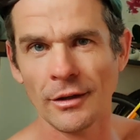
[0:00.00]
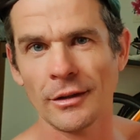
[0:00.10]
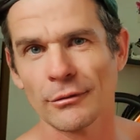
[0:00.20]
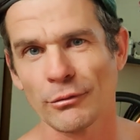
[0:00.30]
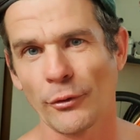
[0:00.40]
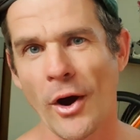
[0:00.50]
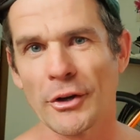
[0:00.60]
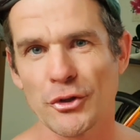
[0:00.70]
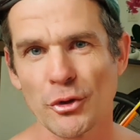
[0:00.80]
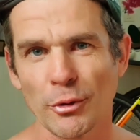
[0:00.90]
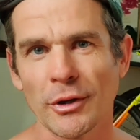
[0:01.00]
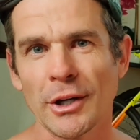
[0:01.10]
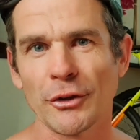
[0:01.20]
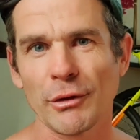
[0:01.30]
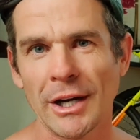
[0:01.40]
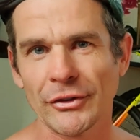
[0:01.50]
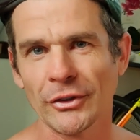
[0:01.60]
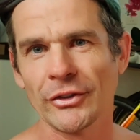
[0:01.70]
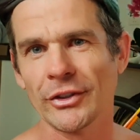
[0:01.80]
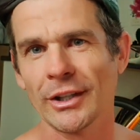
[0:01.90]
refined sugar in his
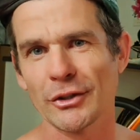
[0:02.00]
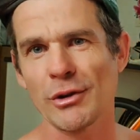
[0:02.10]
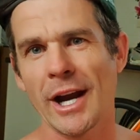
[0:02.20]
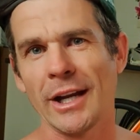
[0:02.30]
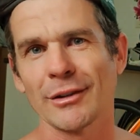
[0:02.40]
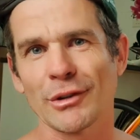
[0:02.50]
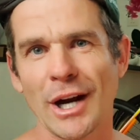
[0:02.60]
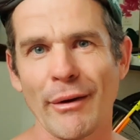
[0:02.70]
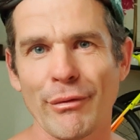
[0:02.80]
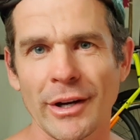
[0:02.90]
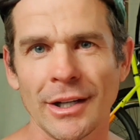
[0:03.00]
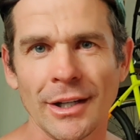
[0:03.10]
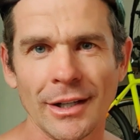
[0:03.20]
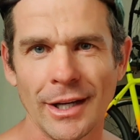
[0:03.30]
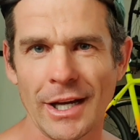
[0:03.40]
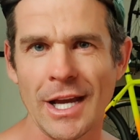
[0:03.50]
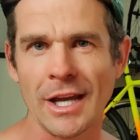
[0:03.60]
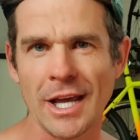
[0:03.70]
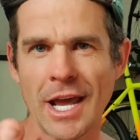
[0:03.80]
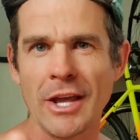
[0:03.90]
races and training and recovery. And yeah,
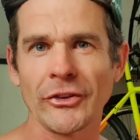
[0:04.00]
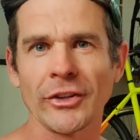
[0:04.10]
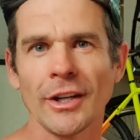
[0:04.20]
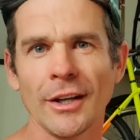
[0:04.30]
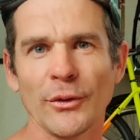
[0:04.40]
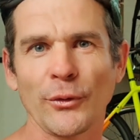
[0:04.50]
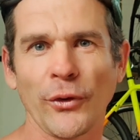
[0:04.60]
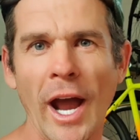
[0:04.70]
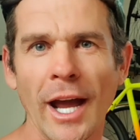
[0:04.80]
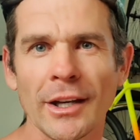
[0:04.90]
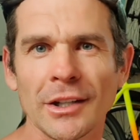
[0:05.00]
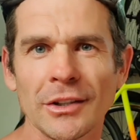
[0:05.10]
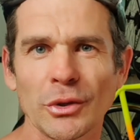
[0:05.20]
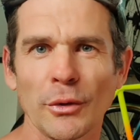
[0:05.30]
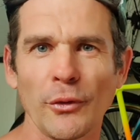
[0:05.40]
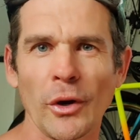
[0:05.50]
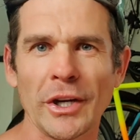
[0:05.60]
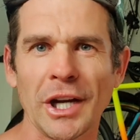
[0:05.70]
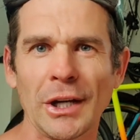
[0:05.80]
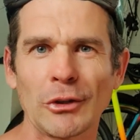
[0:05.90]
he eats fat to avoid
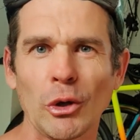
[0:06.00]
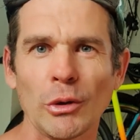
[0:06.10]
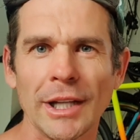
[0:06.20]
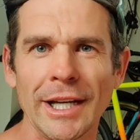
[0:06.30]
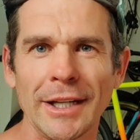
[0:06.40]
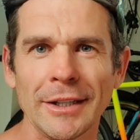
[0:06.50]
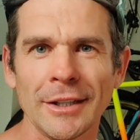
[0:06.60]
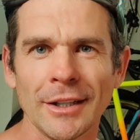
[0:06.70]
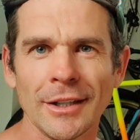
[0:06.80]
getting too lean.